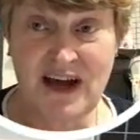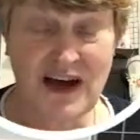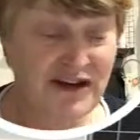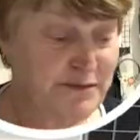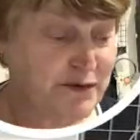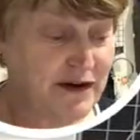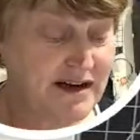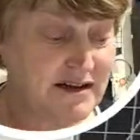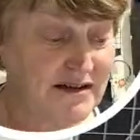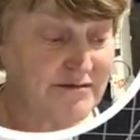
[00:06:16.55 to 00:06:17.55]
and you put
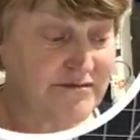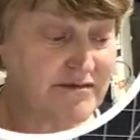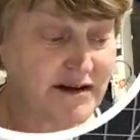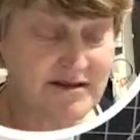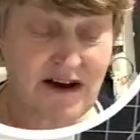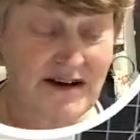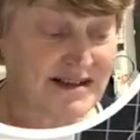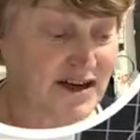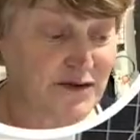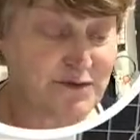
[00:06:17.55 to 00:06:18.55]
little, I
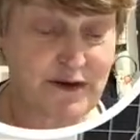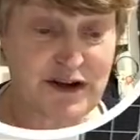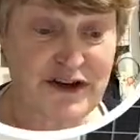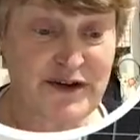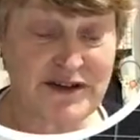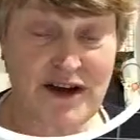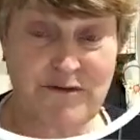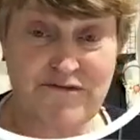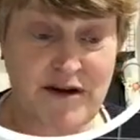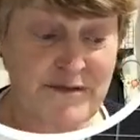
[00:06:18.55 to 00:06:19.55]
said I was probably going to use
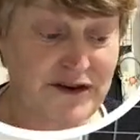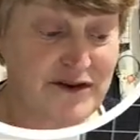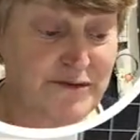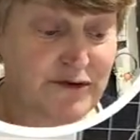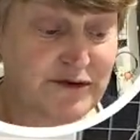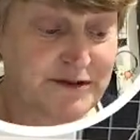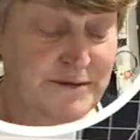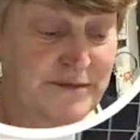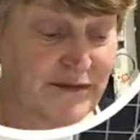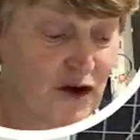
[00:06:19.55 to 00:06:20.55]
Roman numerals,
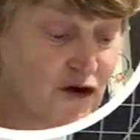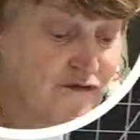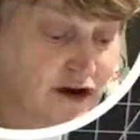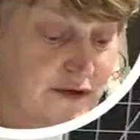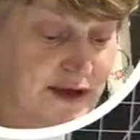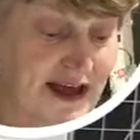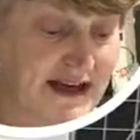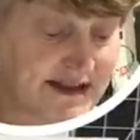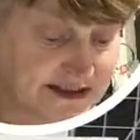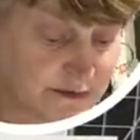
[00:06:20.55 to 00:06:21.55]
or write on the
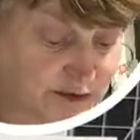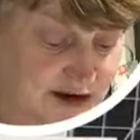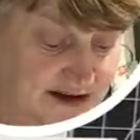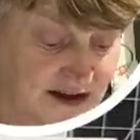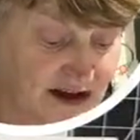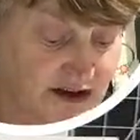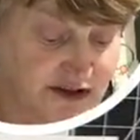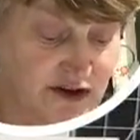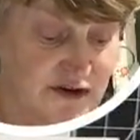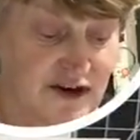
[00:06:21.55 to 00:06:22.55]
case somewhere,
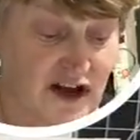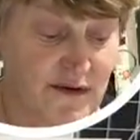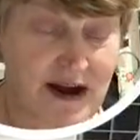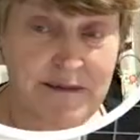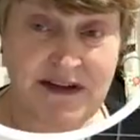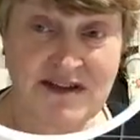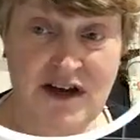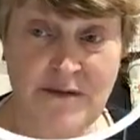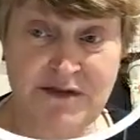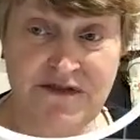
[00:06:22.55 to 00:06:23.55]
so you know how many
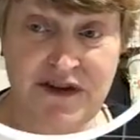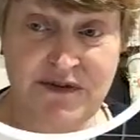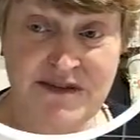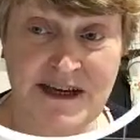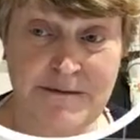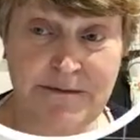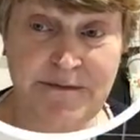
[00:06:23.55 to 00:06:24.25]
times you've used it,